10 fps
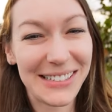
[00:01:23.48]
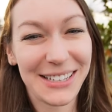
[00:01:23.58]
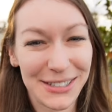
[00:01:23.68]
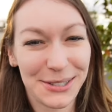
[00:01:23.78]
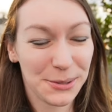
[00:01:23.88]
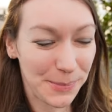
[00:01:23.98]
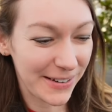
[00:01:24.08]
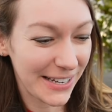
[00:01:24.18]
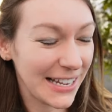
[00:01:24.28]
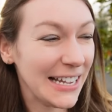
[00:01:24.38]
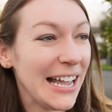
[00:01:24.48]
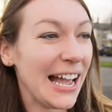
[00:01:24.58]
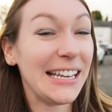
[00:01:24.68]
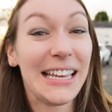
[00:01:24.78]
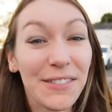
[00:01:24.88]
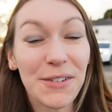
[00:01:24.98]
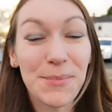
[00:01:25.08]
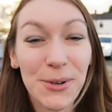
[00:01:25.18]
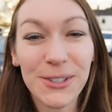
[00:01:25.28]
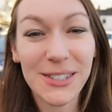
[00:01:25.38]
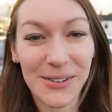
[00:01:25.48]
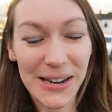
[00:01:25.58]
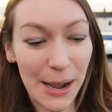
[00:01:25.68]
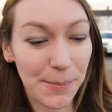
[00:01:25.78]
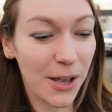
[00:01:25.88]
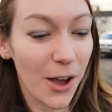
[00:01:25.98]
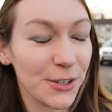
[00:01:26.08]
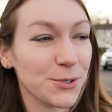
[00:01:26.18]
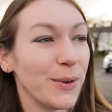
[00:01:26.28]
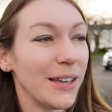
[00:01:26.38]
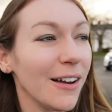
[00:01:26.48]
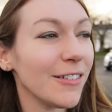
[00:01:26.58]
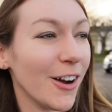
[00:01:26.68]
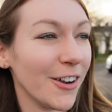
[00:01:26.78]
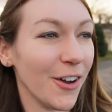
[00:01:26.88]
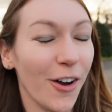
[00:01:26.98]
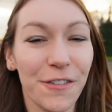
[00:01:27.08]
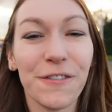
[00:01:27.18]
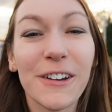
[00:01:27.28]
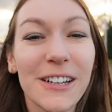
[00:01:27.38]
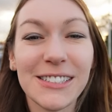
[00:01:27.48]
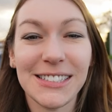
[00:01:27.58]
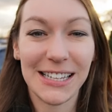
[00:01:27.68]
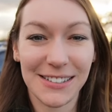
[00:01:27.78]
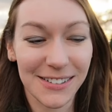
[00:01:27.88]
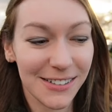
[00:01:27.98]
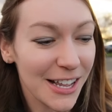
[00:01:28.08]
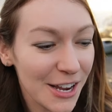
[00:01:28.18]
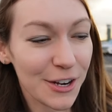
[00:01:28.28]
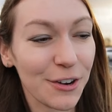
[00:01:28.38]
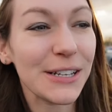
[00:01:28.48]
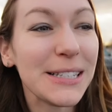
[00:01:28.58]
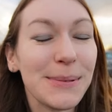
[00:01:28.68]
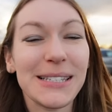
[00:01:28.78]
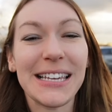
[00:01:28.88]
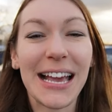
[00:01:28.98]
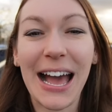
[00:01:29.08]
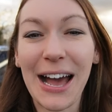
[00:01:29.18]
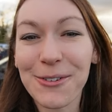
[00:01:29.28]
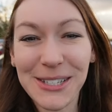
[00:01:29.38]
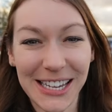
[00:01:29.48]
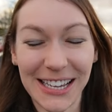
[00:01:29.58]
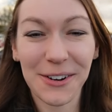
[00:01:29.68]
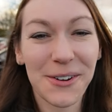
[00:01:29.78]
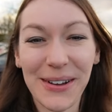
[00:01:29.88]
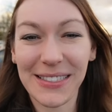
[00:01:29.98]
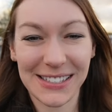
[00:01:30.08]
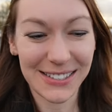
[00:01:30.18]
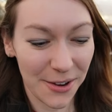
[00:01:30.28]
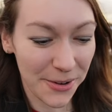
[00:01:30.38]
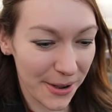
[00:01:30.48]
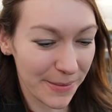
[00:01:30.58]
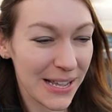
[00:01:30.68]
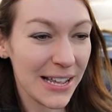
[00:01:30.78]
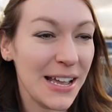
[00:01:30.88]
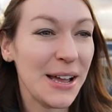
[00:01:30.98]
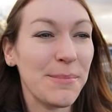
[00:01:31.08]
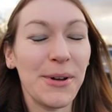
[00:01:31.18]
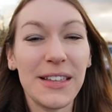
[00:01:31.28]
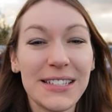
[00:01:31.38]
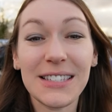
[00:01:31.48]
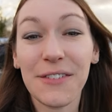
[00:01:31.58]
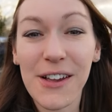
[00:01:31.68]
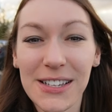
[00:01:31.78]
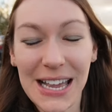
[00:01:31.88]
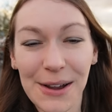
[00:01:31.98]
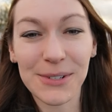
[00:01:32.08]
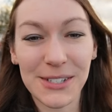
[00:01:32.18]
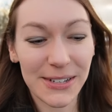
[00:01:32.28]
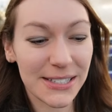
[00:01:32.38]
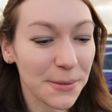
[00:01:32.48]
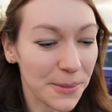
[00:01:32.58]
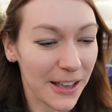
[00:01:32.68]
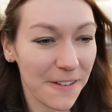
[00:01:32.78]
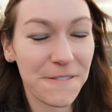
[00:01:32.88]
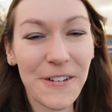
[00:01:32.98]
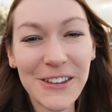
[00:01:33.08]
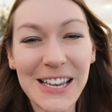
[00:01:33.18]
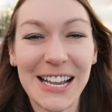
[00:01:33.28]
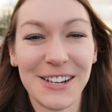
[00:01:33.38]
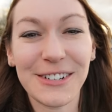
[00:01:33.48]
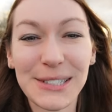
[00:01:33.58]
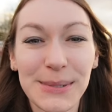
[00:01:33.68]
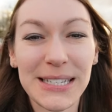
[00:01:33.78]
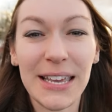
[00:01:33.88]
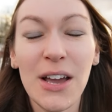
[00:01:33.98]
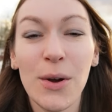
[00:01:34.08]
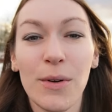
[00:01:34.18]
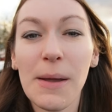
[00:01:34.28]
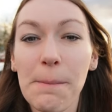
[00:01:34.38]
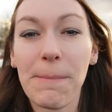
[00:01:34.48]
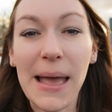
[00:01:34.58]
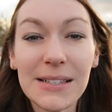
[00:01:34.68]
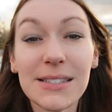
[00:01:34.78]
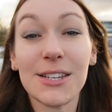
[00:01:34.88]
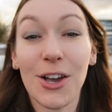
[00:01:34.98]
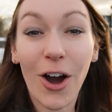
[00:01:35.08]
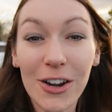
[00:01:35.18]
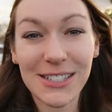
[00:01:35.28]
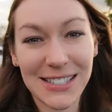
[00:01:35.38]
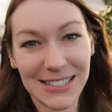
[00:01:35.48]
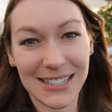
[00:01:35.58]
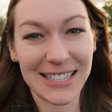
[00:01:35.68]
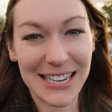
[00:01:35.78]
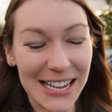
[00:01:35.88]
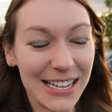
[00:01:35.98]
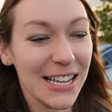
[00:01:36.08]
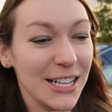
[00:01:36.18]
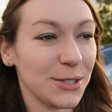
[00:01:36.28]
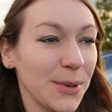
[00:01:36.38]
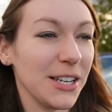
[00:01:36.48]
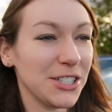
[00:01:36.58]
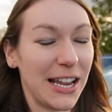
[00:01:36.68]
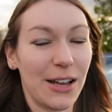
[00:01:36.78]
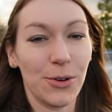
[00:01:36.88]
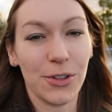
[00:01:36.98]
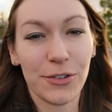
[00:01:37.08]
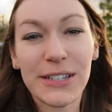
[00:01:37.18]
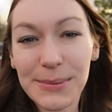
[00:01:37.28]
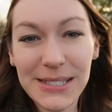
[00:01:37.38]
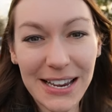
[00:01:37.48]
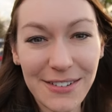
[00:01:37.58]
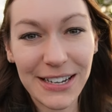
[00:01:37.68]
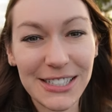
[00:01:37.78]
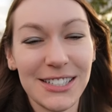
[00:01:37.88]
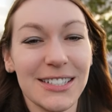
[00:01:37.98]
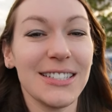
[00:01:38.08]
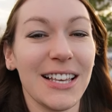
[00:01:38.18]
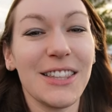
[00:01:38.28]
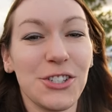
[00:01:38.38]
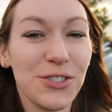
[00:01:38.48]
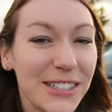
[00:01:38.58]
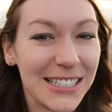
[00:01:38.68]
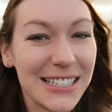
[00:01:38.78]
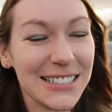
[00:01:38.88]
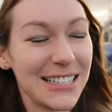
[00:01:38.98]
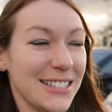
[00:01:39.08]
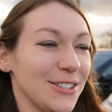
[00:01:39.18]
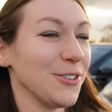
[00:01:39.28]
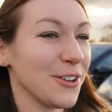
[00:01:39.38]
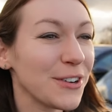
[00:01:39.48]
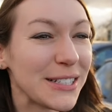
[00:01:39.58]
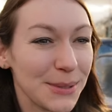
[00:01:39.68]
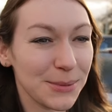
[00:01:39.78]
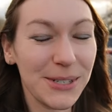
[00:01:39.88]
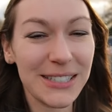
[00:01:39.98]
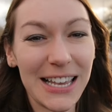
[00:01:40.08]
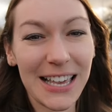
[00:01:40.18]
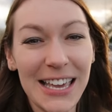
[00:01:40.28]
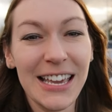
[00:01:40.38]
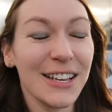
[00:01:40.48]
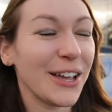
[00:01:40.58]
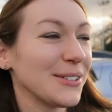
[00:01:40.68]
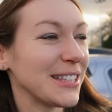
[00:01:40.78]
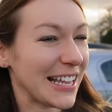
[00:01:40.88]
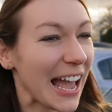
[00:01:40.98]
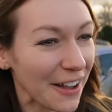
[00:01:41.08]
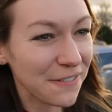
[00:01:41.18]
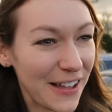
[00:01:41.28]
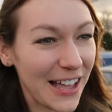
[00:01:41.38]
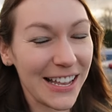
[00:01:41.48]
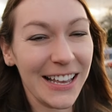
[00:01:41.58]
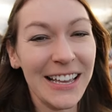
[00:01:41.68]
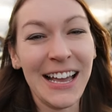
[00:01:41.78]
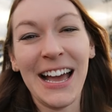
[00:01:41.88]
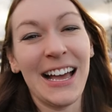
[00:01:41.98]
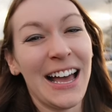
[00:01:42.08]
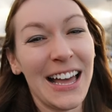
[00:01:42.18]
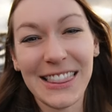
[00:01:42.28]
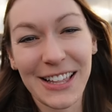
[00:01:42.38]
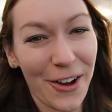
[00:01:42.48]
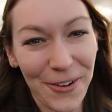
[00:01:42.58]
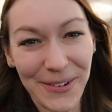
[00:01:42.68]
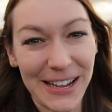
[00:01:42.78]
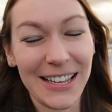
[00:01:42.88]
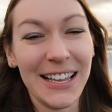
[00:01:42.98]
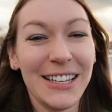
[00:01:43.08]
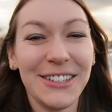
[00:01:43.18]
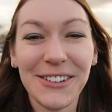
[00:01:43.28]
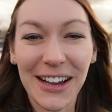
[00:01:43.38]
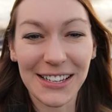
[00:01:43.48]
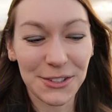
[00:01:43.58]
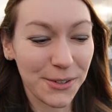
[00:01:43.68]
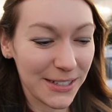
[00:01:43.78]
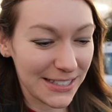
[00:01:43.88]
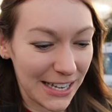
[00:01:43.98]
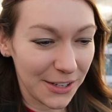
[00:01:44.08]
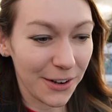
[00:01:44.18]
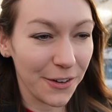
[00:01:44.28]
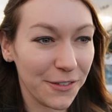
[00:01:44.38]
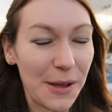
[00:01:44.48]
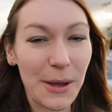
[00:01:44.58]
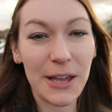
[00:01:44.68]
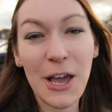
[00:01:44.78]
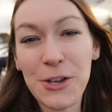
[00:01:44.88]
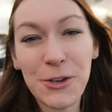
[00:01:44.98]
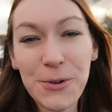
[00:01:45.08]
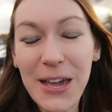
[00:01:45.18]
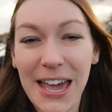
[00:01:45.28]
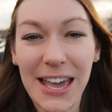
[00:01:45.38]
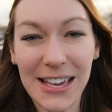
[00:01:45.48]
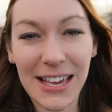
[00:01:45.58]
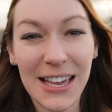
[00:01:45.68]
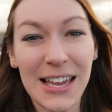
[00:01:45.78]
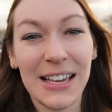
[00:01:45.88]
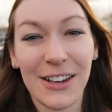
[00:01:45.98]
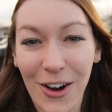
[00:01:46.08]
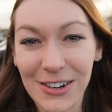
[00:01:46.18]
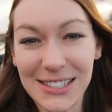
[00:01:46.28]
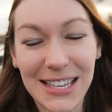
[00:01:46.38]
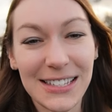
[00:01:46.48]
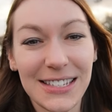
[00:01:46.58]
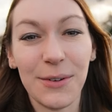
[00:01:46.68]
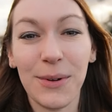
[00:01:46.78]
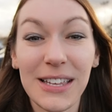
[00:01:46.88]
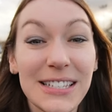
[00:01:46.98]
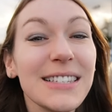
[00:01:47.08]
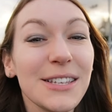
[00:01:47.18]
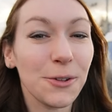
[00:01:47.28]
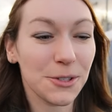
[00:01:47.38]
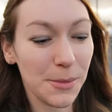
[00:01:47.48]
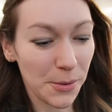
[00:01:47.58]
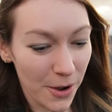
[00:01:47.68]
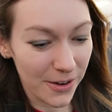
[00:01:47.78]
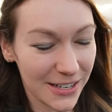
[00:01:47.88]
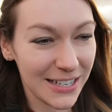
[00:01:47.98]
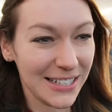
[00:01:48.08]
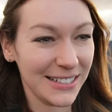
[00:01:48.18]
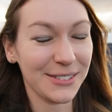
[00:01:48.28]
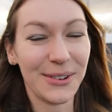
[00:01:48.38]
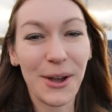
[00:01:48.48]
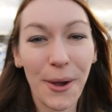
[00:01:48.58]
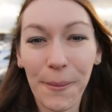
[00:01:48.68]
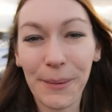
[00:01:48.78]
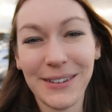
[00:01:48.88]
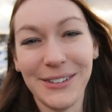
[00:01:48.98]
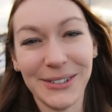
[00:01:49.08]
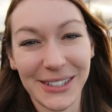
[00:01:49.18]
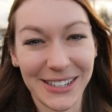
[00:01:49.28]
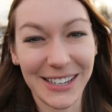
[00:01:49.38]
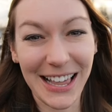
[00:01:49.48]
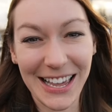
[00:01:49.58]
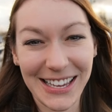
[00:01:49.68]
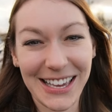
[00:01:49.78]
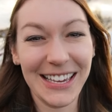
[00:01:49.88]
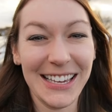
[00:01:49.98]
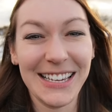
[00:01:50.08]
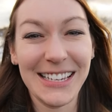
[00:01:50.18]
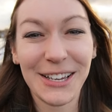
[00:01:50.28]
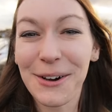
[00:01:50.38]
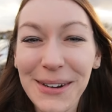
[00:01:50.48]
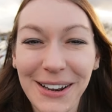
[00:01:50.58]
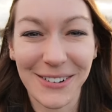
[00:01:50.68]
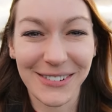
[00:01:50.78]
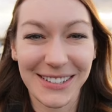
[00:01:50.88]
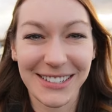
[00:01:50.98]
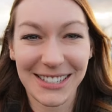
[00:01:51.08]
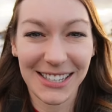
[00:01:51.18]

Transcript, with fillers: in the Christmas spirit and even more so now because we are on our first little Christmassy outing. I don't know when this is going up, but this is the first time we're doing something fun and Christmassy. We're at Bent's Garden Centre today, so we're going to check out all the Christmas decorations, look at the trees, listen to all the Christmas music, go to the cafe. Can't wait. You guys always say you love a UK garden centre. Well, this is the ultimate one, so I hope you are going to like coming along with us.